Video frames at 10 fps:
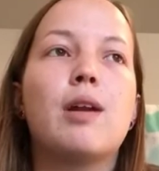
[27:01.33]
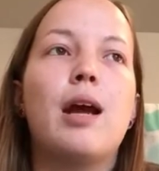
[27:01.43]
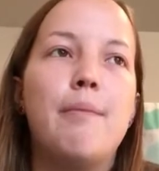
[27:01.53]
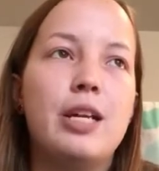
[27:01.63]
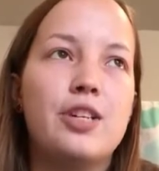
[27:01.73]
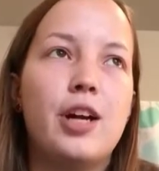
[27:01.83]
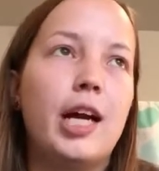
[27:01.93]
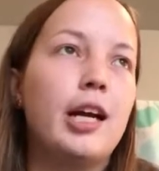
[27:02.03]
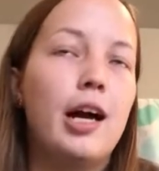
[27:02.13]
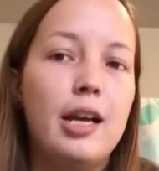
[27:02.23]
one, I made sure
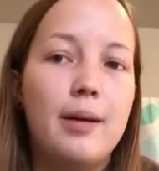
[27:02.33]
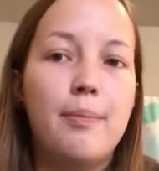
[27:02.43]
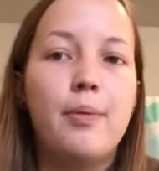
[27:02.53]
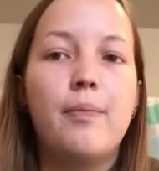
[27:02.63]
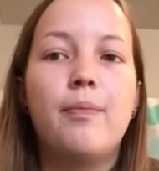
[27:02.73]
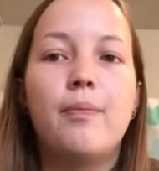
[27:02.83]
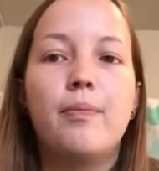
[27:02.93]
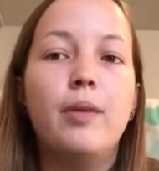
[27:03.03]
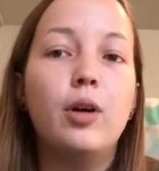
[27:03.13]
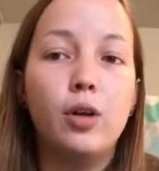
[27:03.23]
I got up
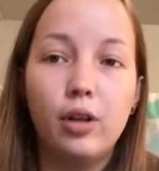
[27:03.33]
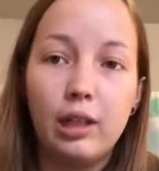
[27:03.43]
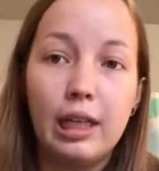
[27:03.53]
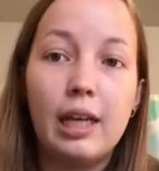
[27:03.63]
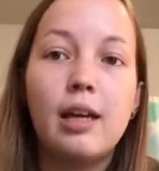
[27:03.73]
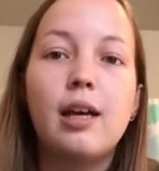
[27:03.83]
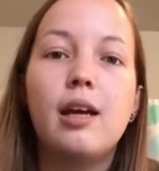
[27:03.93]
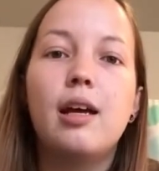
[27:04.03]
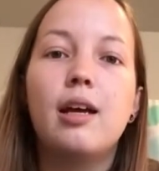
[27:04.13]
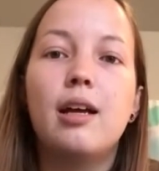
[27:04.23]
early.
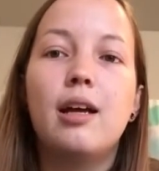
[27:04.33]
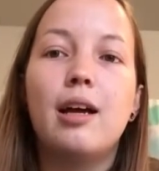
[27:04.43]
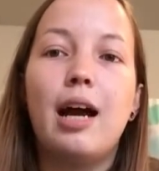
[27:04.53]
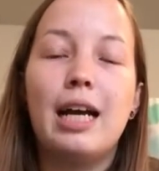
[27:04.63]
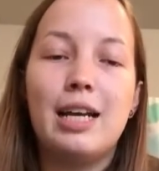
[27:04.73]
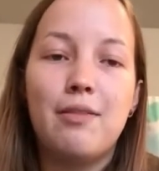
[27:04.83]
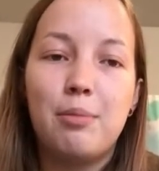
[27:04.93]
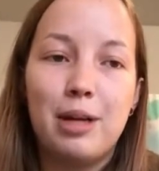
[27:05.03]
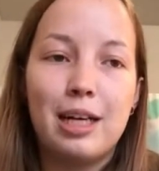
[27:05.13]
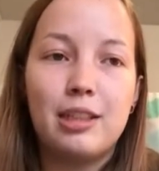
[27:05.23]
I
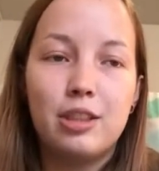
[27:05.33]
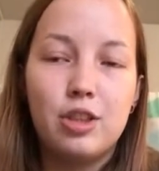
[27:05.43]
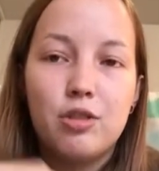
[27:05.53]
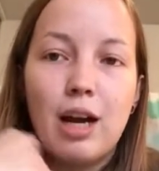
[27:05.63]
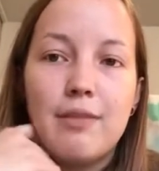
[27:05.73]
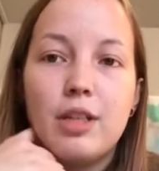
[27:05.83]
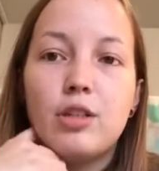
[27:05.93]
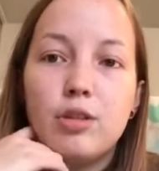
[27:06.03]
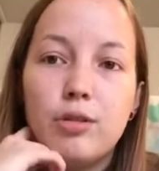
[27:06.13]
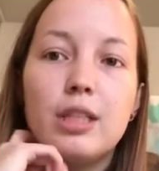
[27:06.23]
even practiced
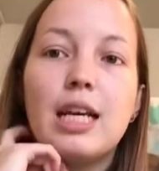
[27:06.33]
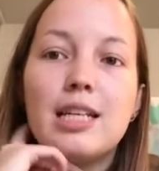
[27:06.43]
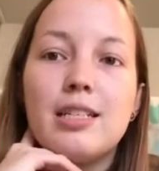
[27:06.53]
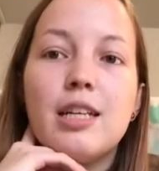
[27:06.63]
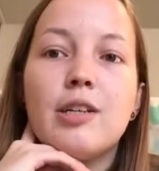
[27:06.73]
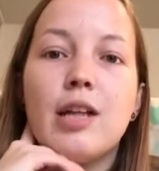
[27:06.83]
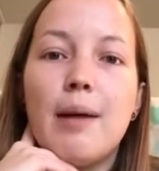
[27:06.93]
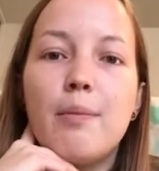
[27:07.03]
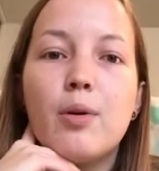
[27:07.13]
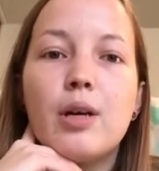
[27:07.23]
driving to the test center
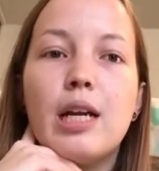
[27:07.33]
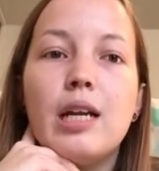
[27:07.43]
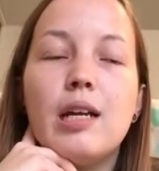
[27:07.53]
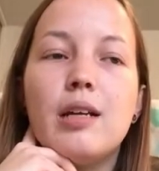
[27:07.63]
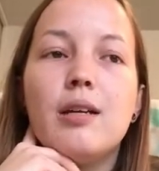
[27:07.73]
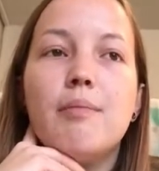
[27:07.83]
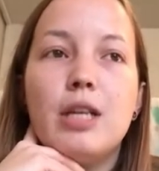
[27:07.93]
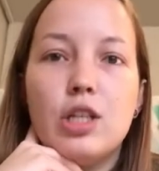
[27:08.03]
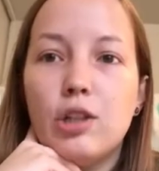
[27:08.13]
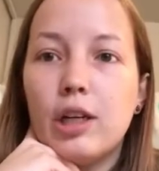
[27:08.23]
that morning,
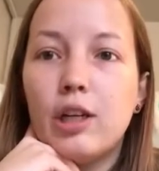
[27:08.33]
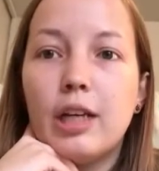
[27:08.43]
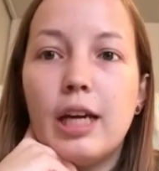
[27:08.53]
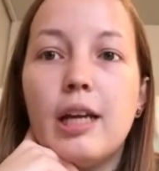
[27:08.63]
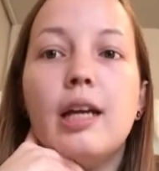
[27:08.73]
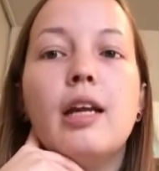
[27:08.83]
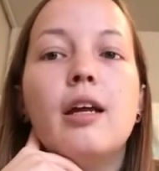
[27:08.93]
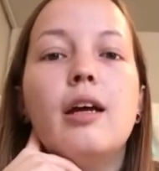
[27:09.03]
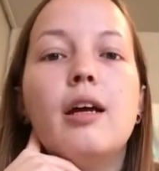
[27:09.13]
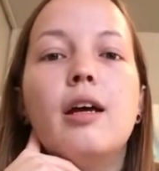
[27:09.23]
made sure I could get
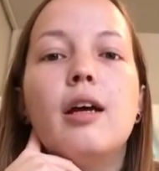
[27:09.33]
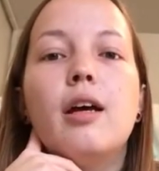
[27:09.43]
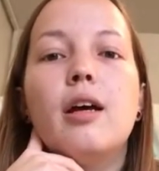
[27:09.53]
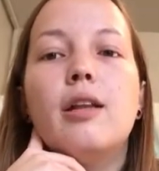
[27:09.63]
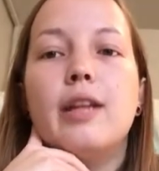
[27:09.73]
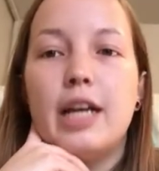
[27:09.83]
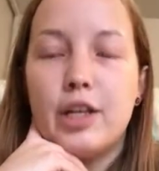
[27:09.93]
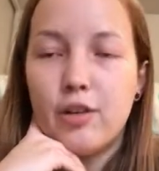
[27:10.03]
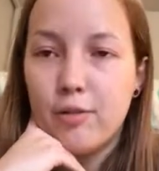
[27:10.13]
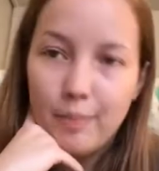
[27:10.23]
in. Then I
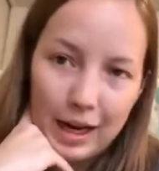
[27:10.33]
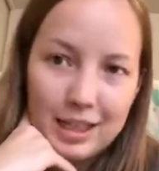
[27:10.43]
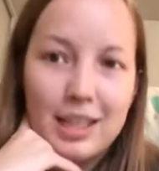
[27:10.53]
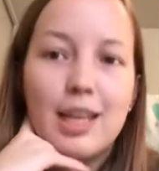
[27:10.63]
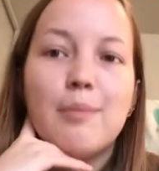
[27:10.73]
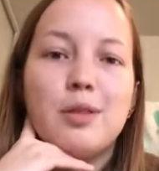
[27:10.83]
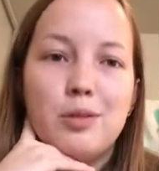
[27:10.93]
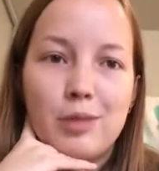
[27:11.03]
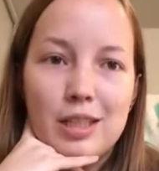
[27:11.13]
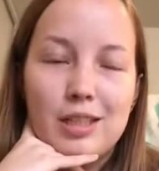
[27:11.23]
drove back to
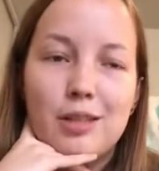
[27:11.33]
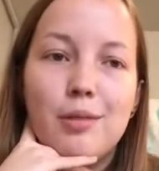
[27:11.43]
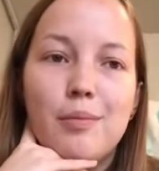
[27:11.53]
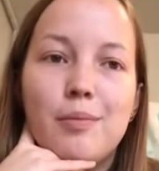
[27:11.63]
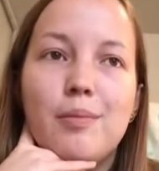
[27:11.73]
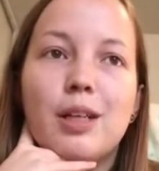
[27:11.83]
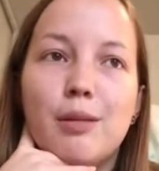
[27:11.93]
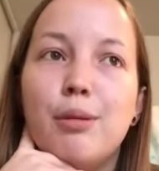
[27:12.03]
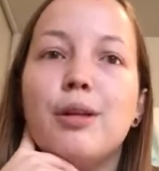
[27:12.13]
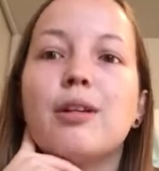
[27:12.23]
campus, went to the
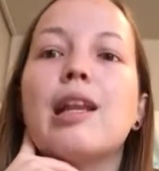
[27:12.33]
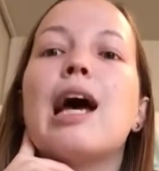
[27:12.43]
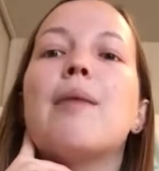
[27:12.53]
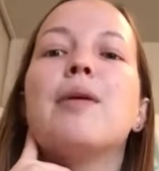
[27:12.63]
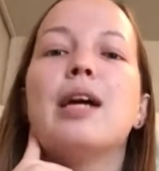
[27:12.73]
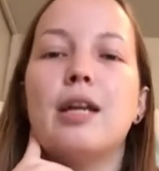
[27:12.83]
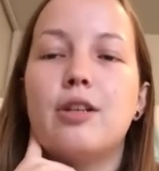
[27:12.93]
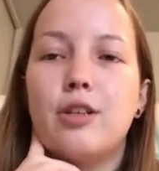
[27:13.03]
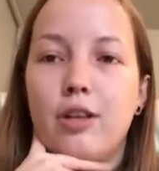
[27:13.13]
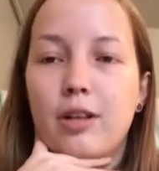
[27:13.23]
computer lab,
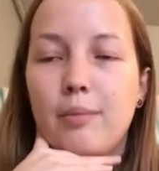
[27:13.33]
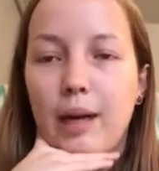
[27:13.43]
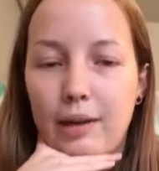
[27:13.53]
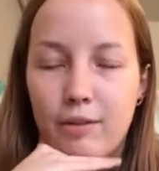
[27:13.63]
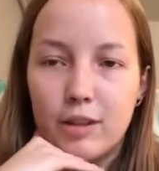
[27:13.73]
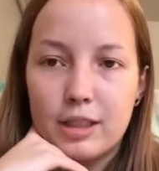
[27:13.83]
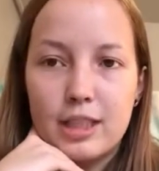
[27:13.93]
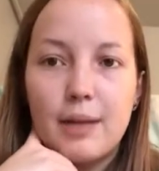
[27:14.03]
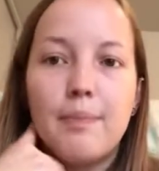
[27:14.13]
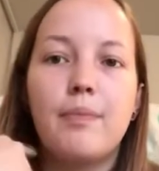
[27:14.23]
and took my full
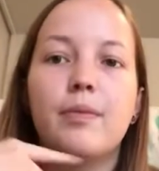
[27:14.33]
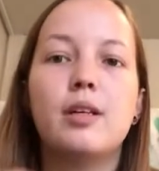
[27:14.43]
exam.